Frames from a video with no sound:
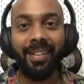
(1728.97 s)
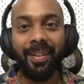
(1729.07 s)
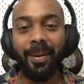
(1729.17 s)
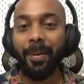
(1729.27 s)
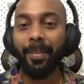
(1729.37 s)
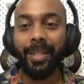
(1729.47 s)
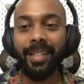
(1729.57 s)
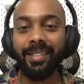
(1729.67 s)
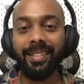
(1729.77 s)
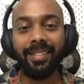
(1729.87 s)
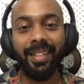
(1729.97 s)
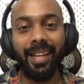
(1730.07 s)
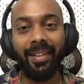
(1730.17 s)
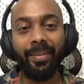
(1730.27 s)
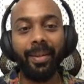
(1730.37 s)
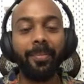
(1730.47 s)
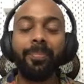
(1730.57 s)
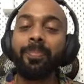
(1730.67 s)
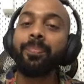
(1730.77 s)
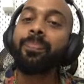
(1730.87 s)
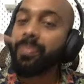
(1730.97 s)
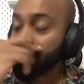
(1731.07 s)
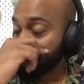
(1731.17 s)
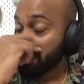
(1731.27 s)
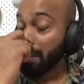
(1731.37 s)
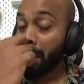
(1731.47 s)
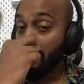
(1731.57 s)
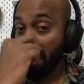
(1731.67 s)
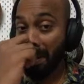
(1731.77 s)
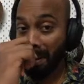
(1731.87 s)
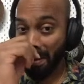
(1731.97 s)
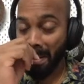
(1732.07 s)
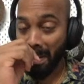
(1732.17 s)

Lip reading: but that's anyway. Huh.